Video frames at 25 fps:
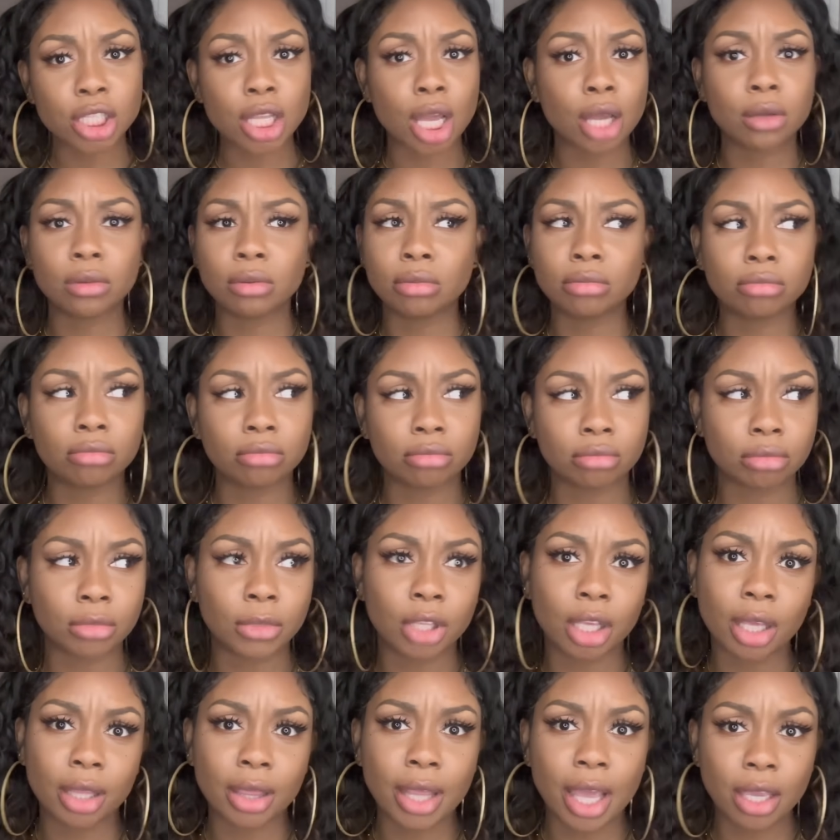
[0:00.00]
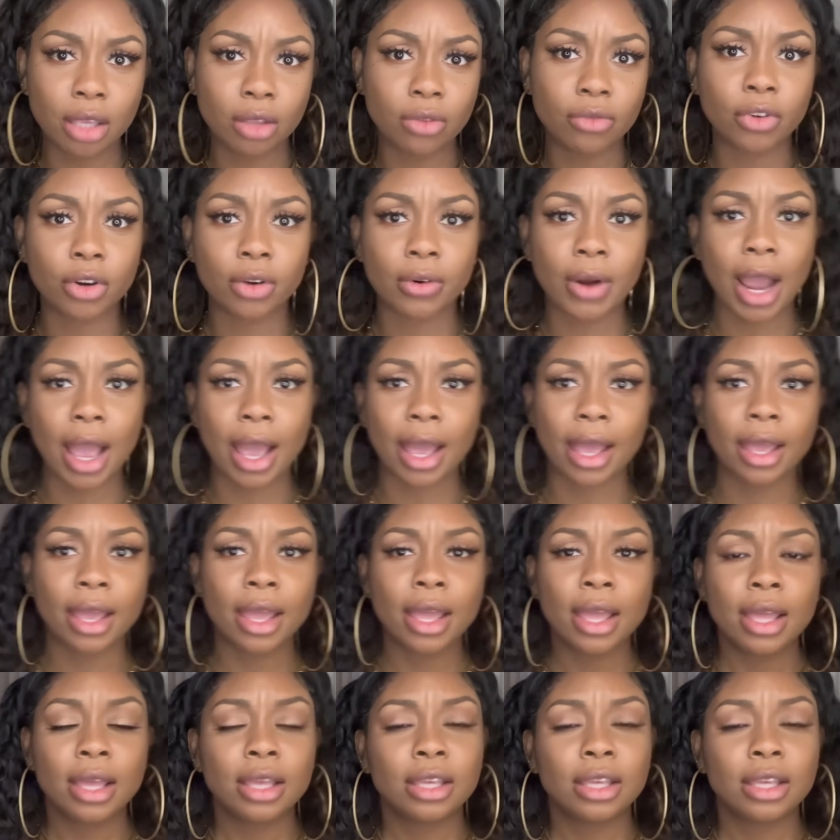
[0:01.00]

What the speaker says: So yeah, thank you for the ride.